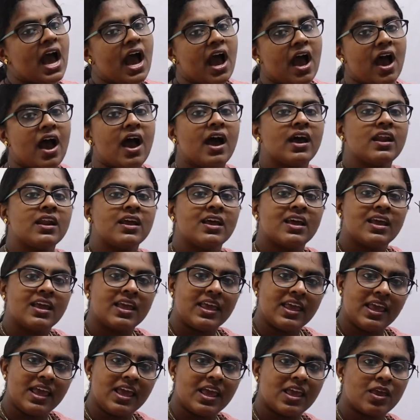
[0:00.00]
are
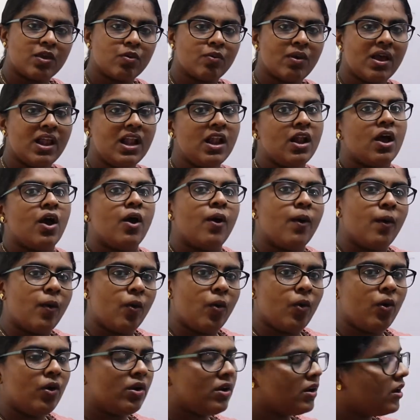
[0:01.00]
equal
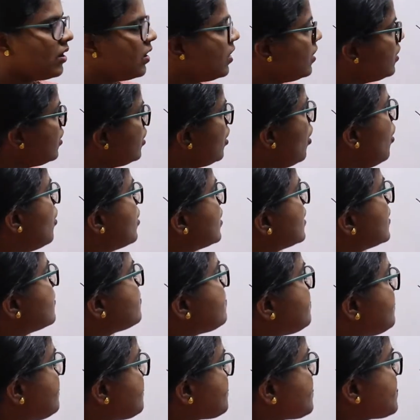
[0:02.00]
or not.
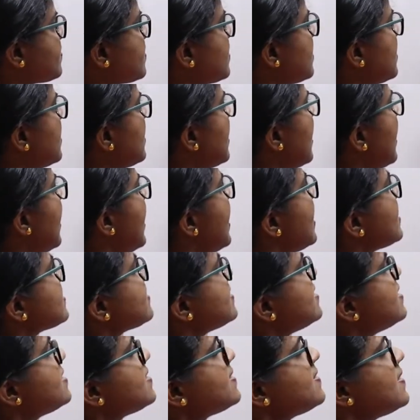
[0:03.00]

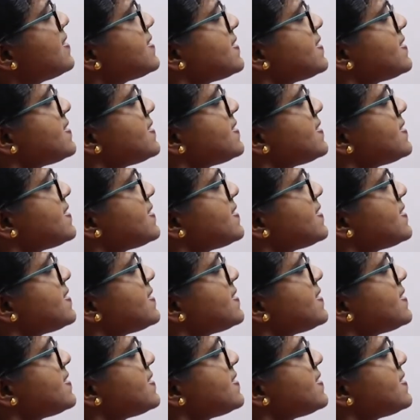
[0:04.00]
X is the